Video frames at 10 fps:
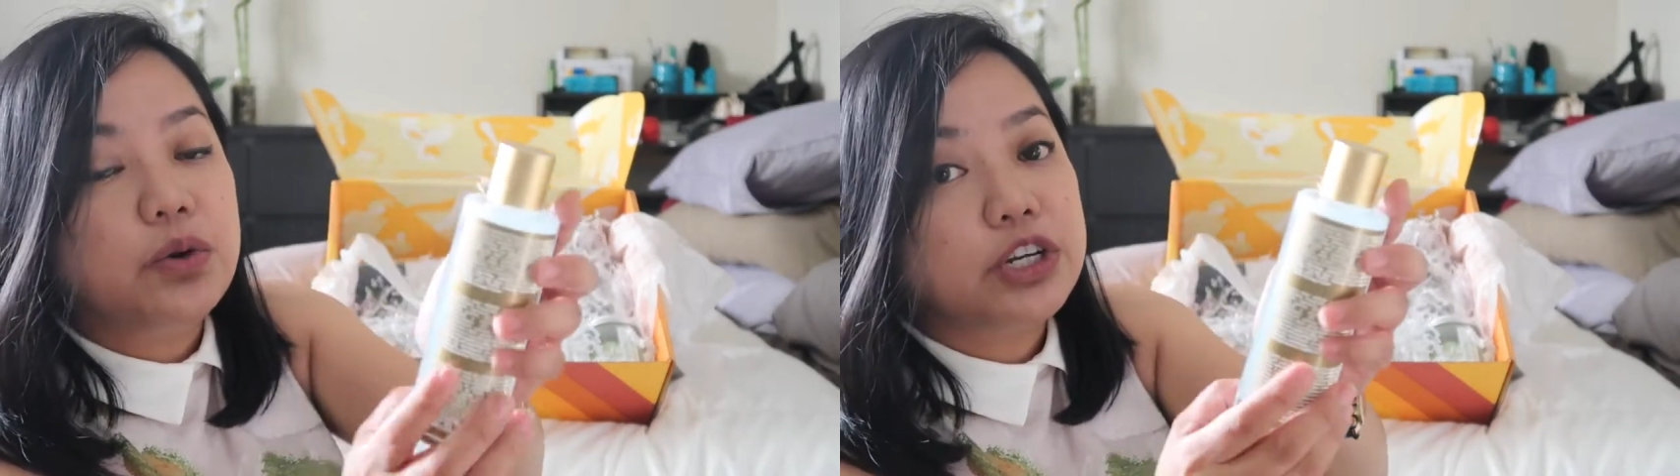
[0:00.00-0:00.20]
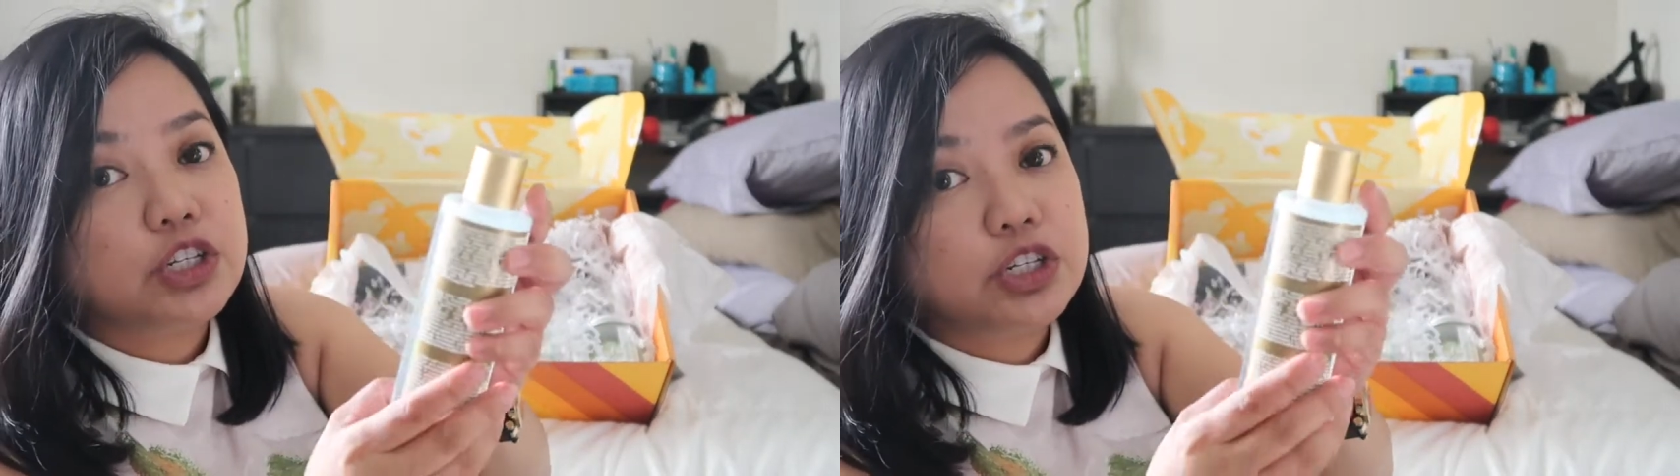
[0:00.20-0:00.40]

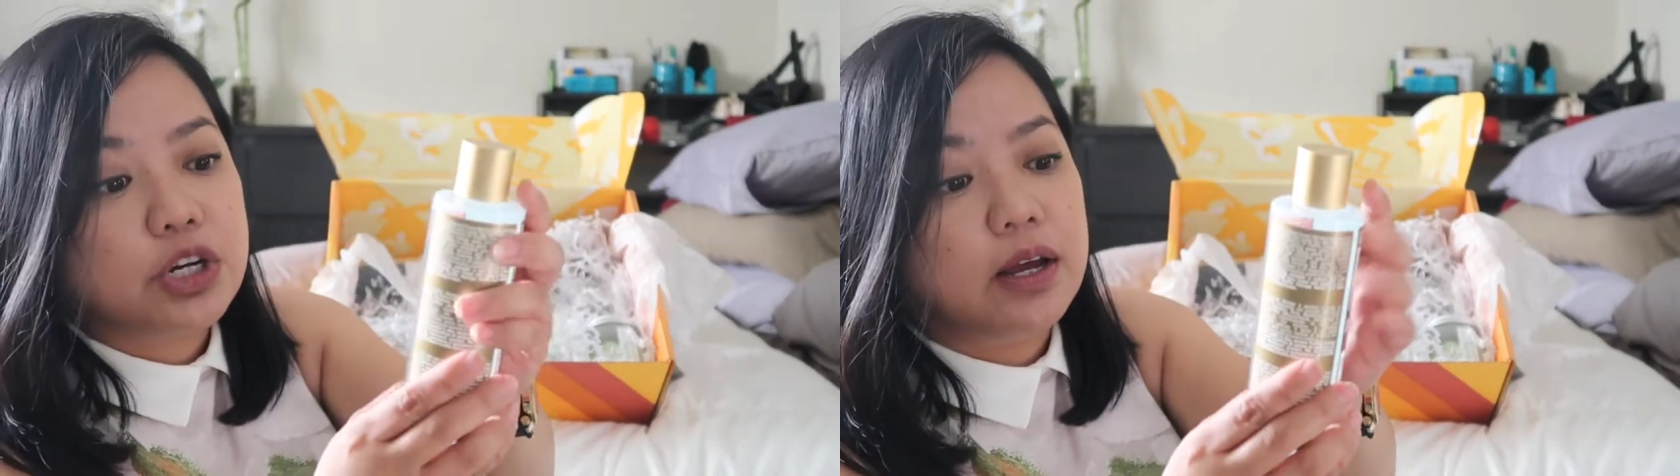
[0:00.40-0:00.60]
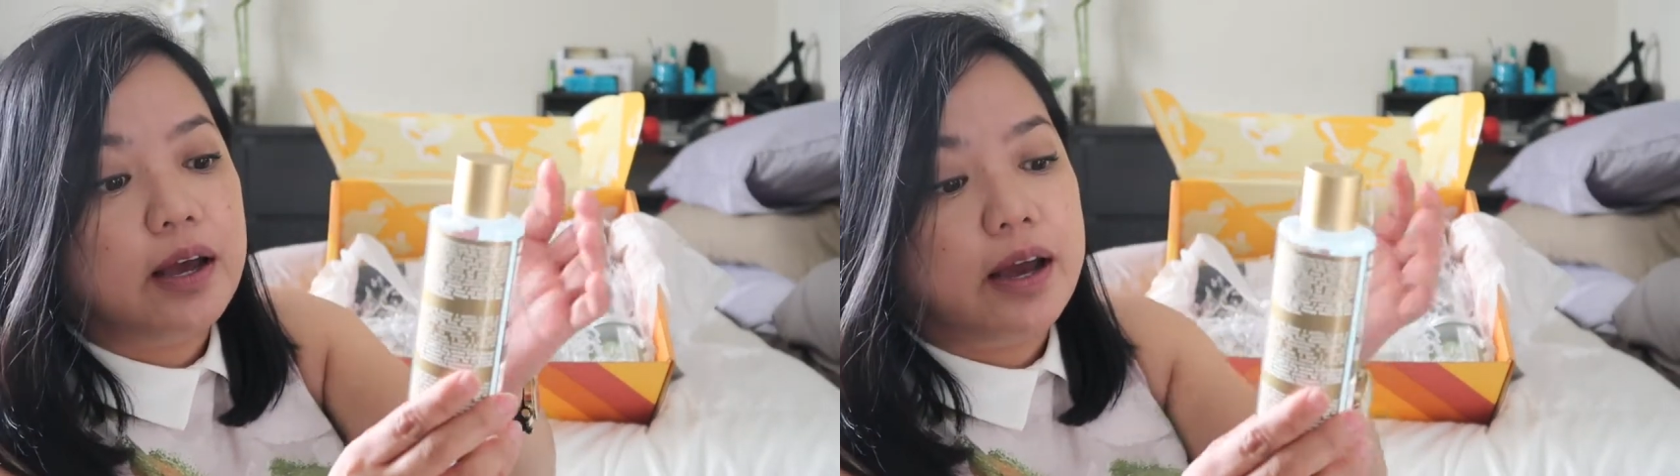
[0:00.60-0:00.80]

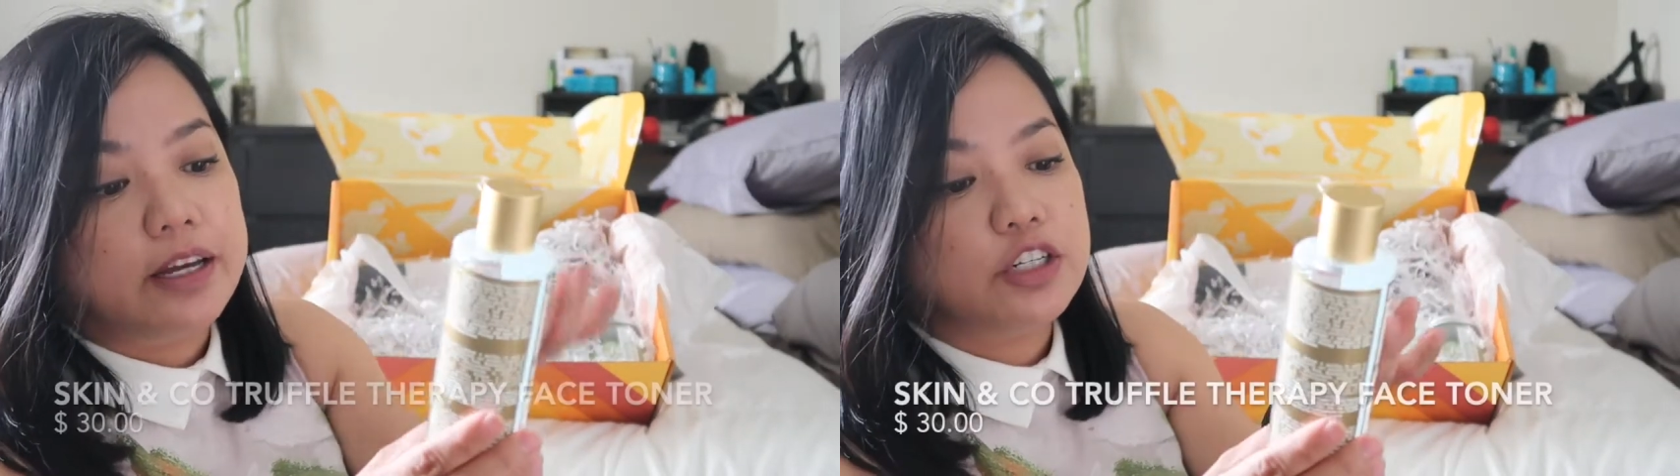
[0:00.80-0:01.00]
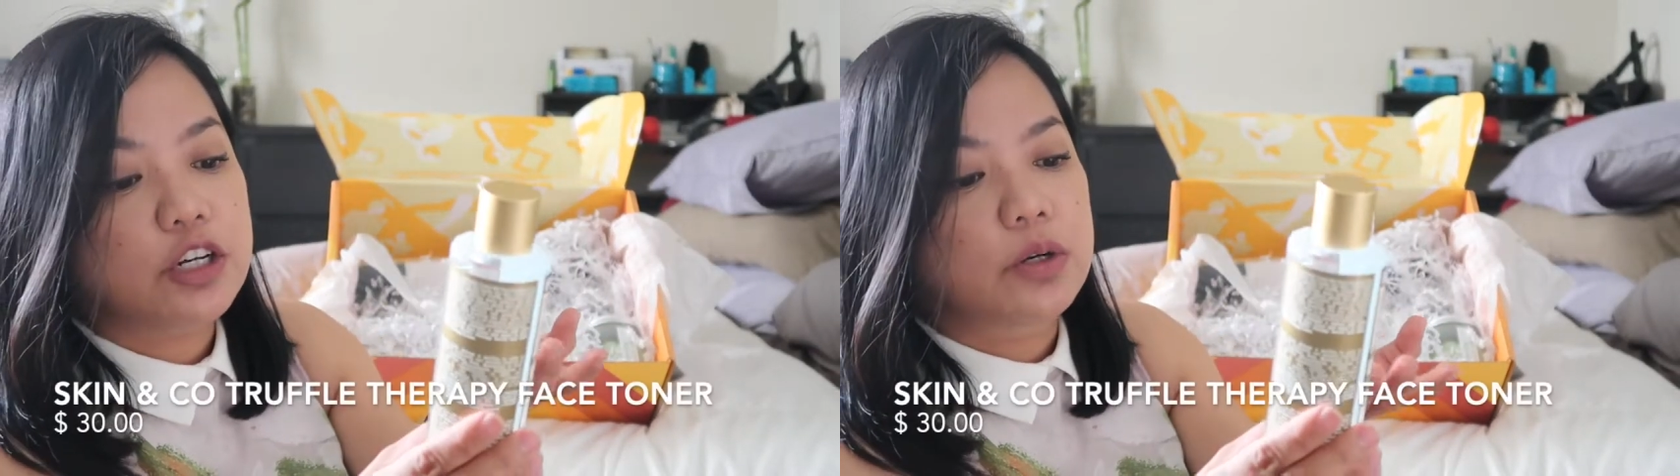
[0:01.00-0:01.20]
which
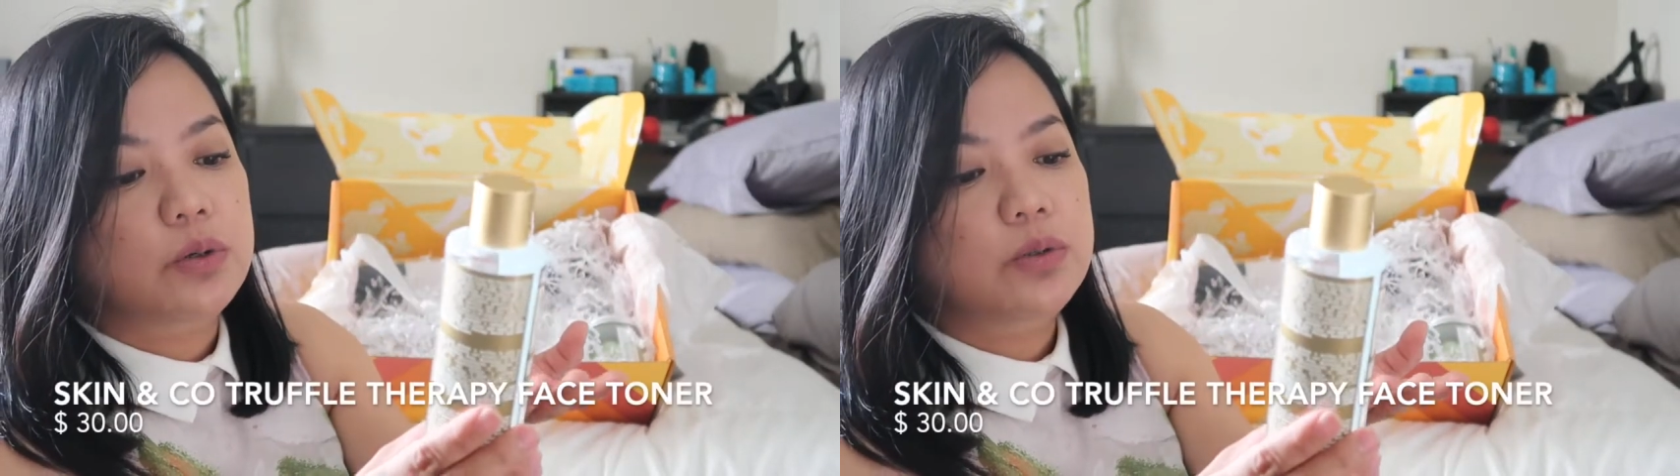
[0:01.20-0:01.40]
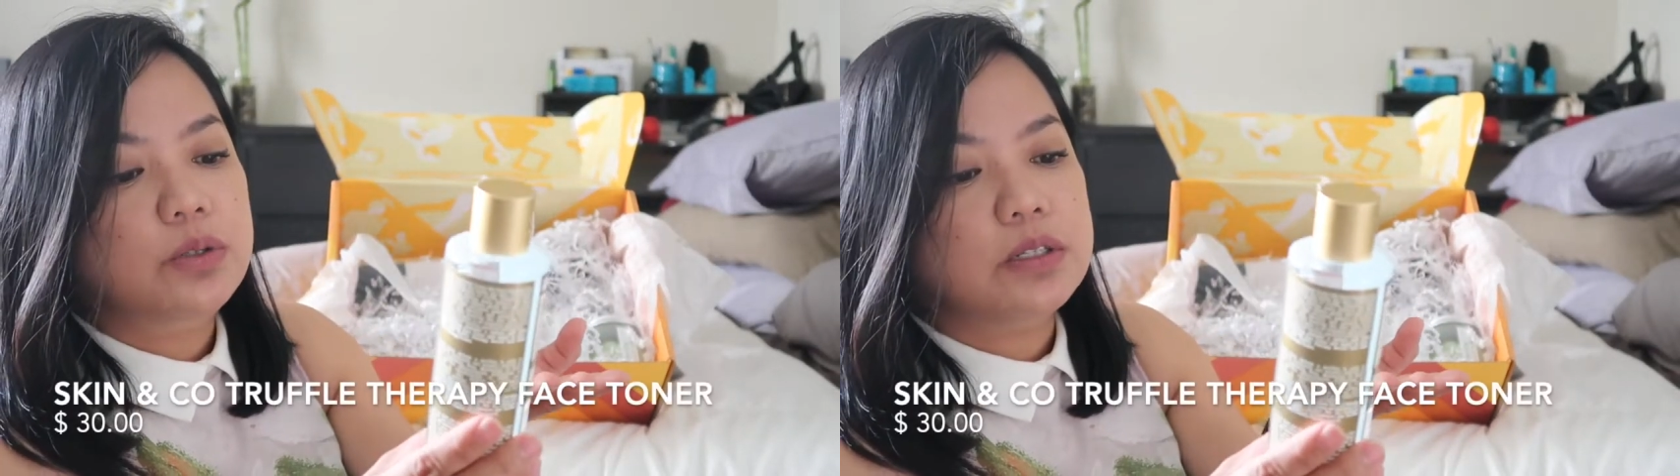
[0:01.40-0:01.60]
I
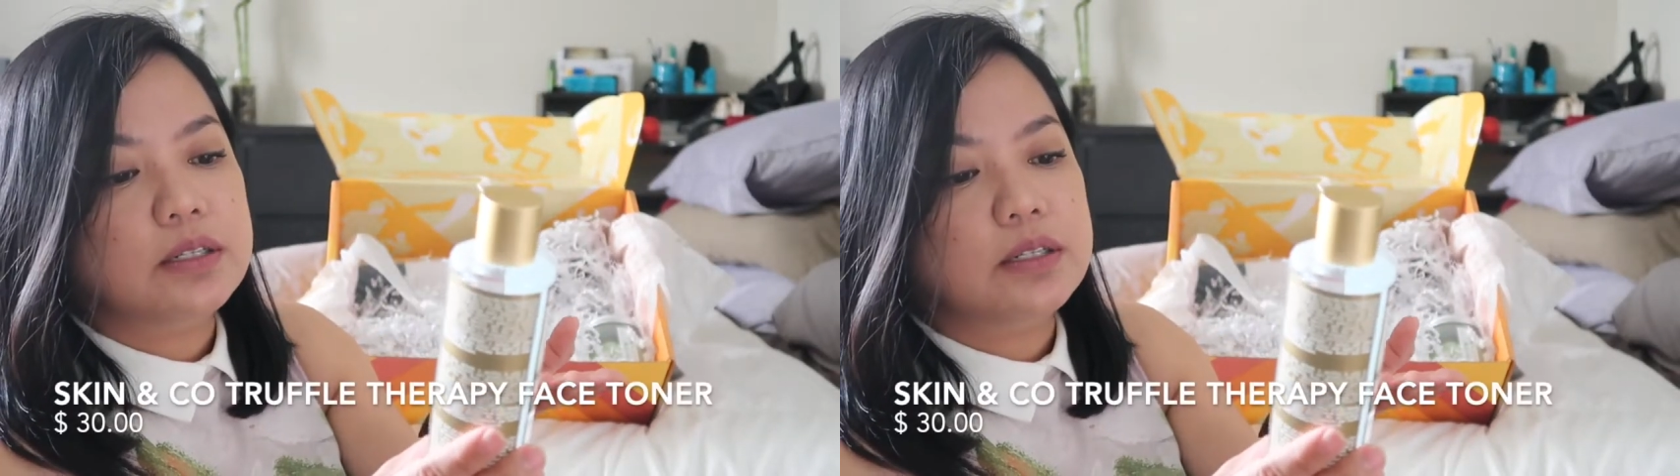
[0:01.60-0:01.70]
chose.